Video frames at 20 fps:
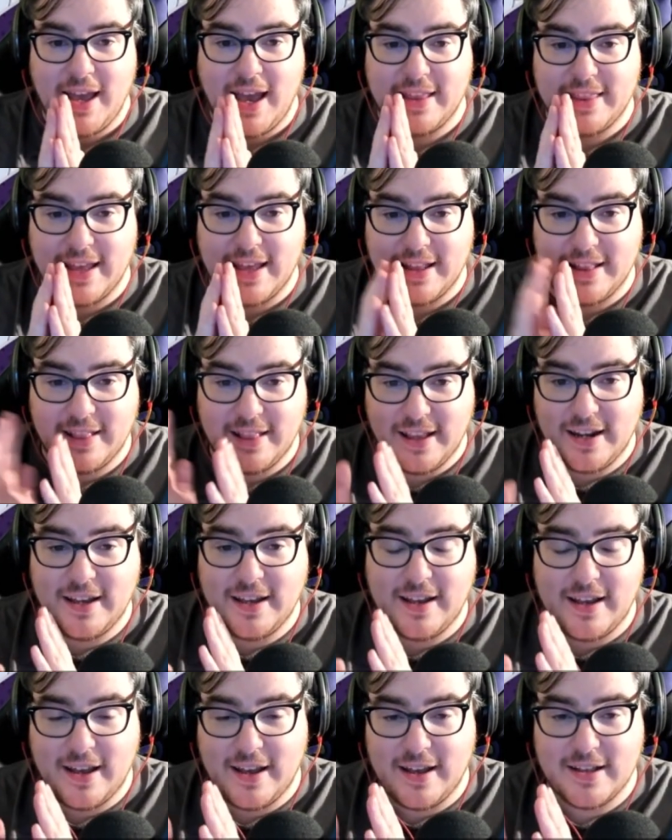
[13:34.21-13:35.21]
And that
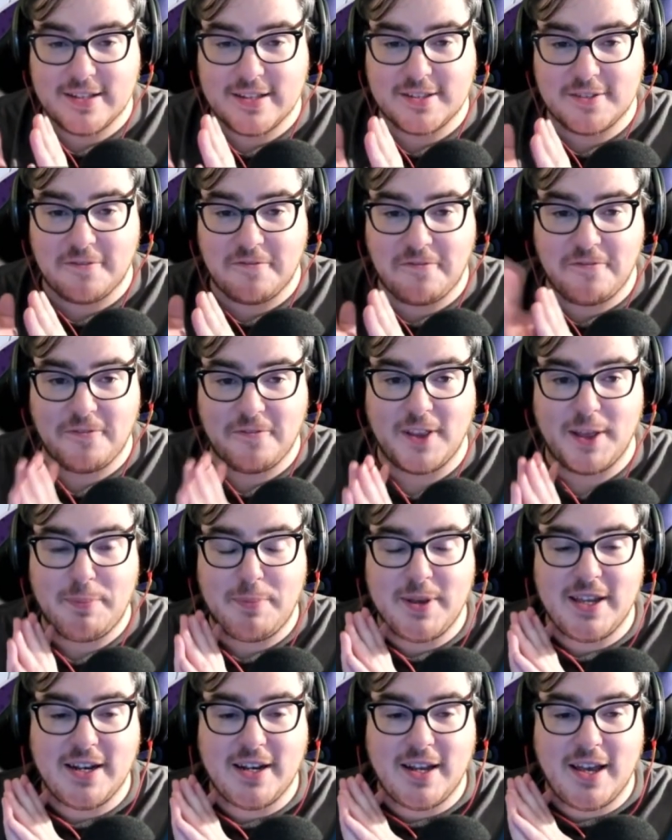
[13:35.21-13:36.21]
Lydica is
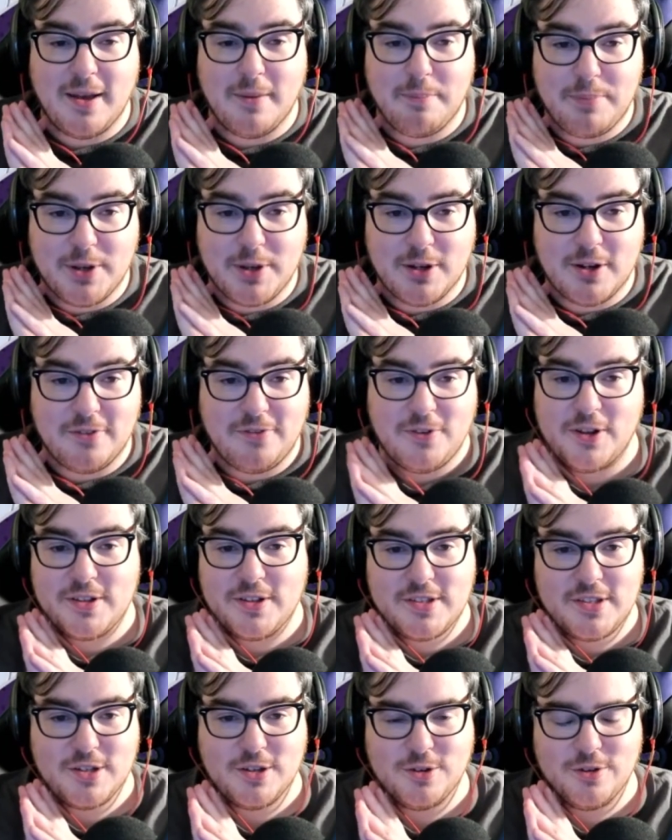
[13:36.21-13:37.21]
flipping beautiful
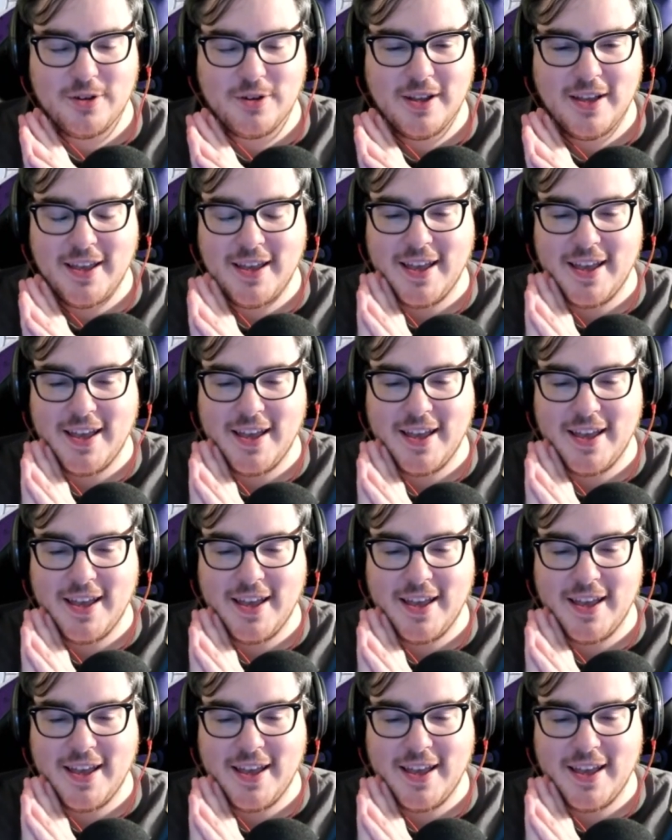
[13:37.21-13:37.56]
too.